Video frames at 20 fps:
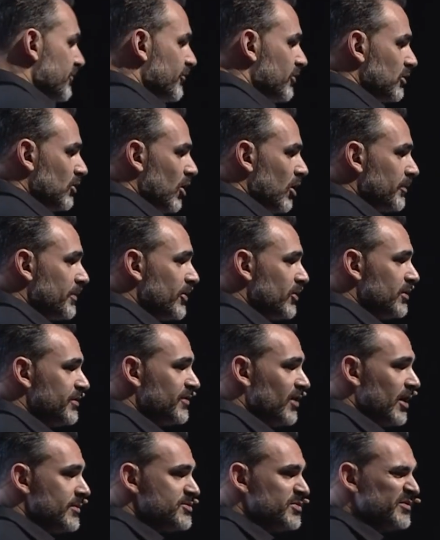for a long period of
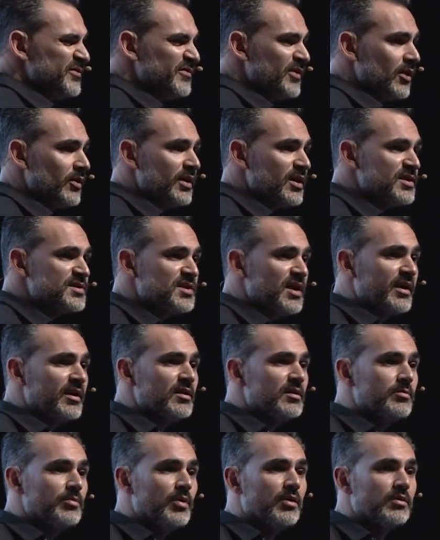time has been very
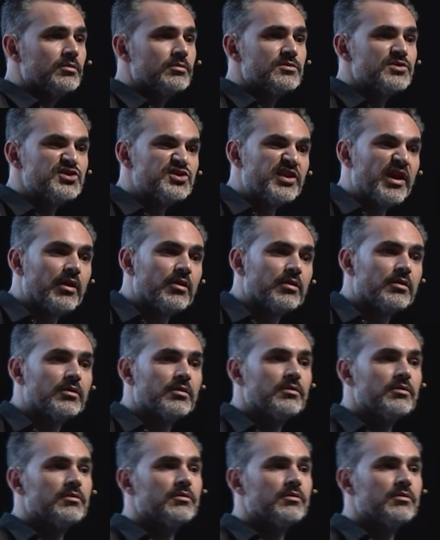excited about Stellar,